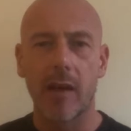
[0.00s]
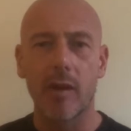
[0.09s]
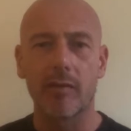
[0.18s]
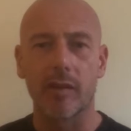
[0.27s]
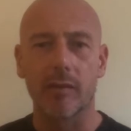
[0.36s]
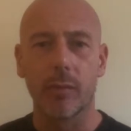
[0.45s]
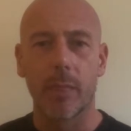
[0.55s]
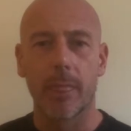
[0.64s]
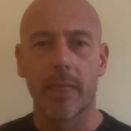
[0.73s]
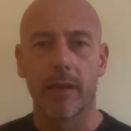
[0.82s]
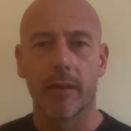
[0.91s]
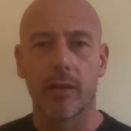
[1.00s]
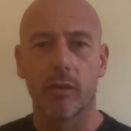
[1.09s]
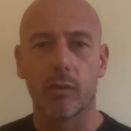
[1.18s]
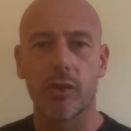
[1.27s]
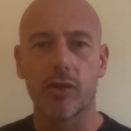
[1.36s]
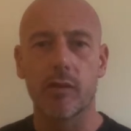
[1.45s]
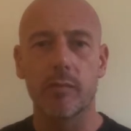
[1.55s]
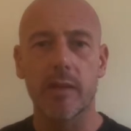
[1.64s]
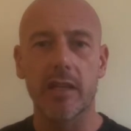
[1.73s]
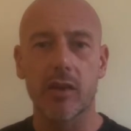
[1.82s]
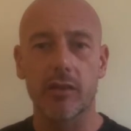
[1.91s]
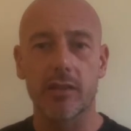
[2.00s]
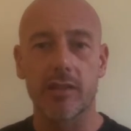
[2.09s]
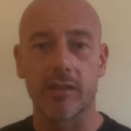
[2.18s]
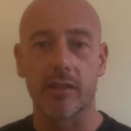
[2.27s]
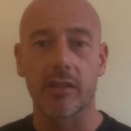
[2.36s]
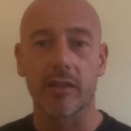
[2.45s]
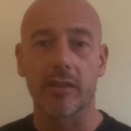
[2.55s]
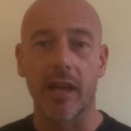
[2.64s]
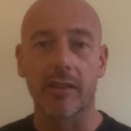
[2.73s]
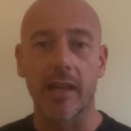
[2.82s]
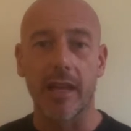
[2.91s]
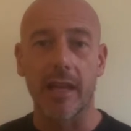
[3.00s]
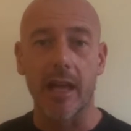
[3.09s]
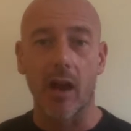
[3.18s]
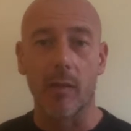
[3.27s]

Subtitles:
However, we should be cognizant that there